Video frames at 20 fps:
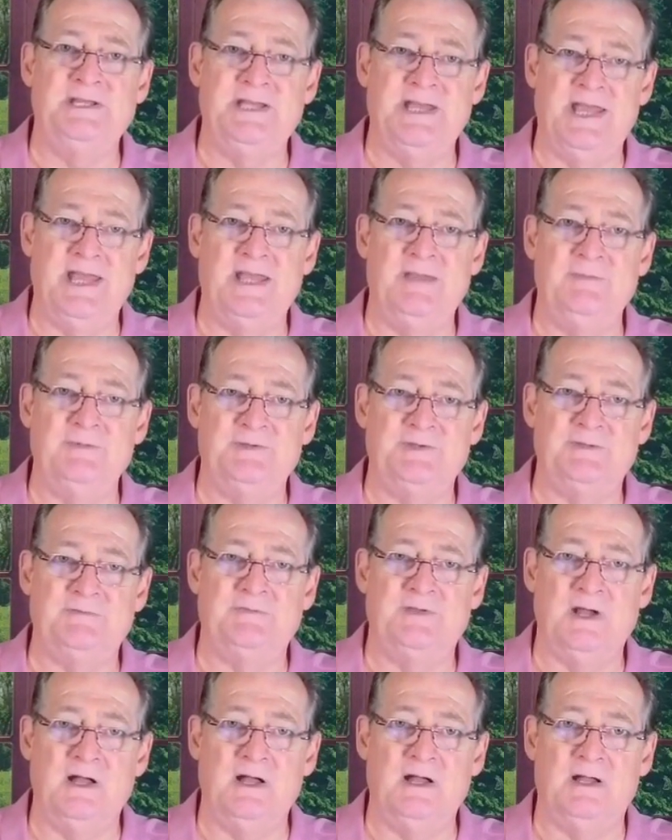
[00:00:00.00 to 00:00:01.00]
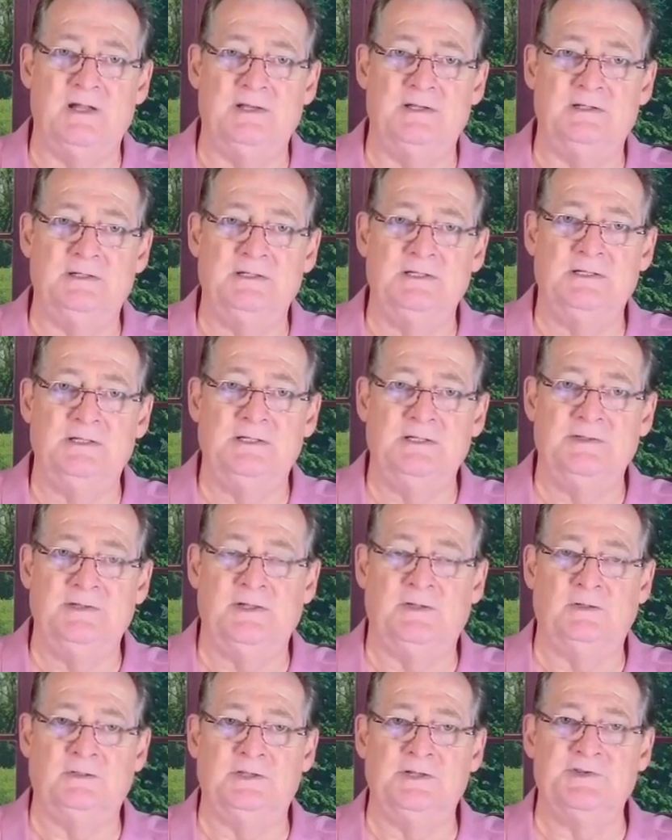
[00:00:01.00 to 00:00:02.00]
names of God that
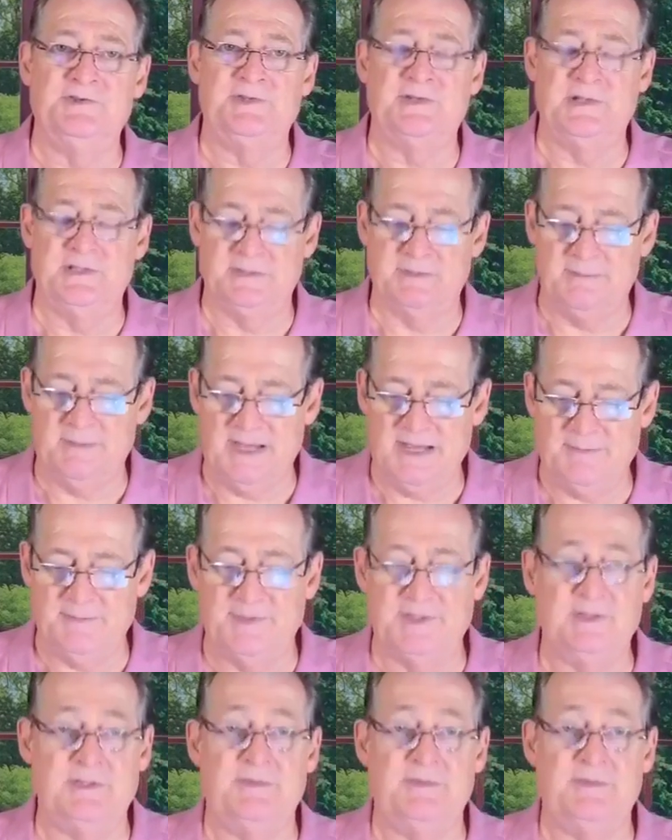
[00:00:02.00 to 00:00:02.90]
are listed in the Bible,